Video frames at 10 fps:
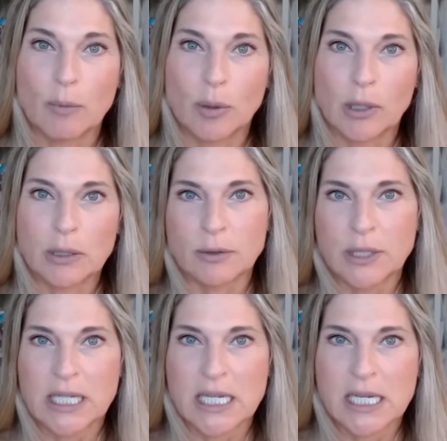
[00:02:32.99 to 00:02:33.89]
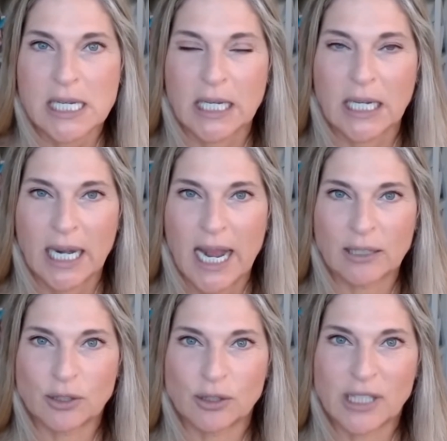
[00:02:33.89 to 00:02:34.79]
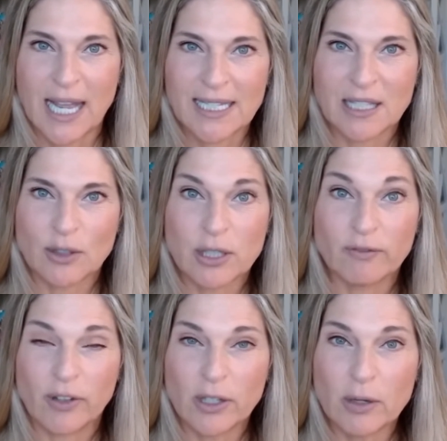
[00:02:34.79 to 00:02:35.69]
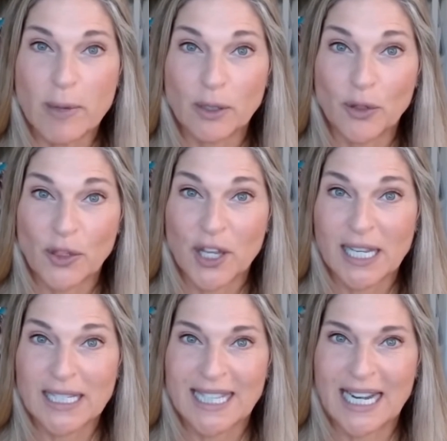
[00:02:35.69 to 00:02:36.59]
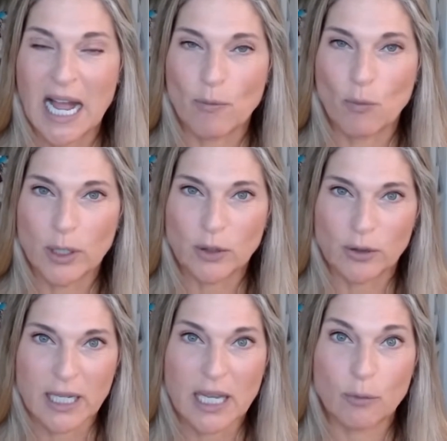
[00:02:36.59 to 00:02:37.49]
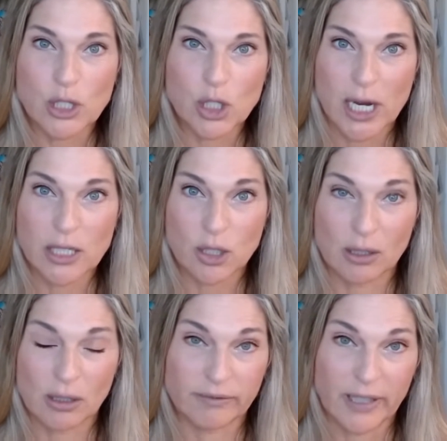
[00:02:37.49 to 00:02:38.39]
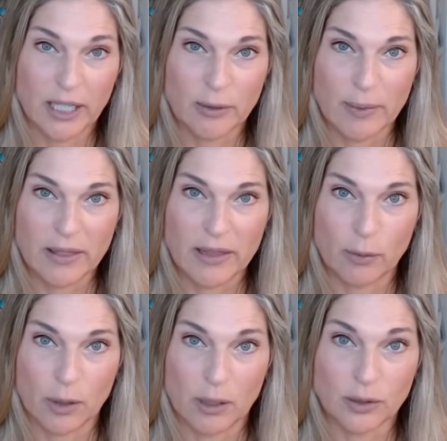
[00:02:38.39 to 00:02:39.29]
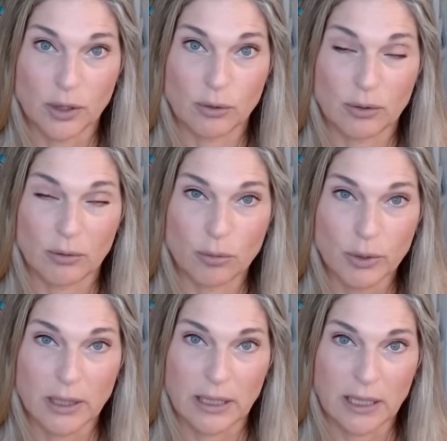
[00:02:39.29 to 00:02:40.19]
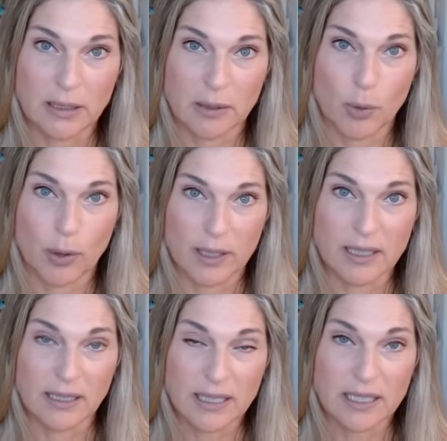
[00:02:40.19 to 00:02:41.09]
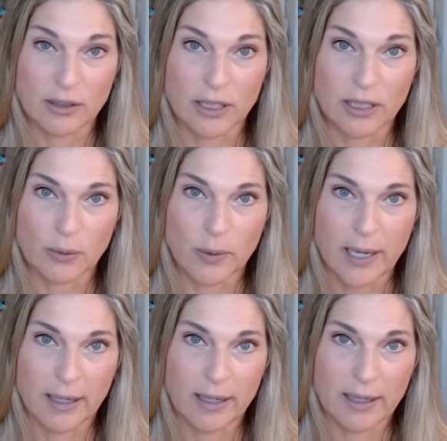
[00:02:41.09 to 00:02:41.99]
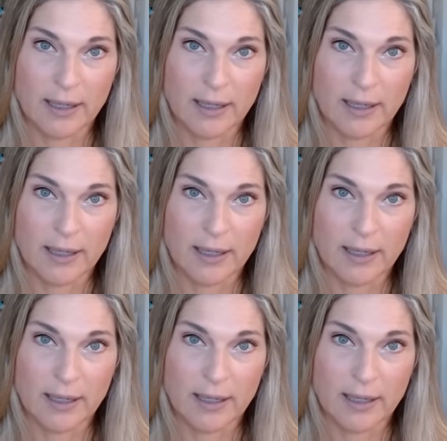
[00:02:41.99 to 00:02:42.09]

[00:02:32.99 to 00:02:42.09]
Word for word: Protein and exercise, there's some fundamental things that I'm wondering, can we change in our environment that would also really support us in a serious way?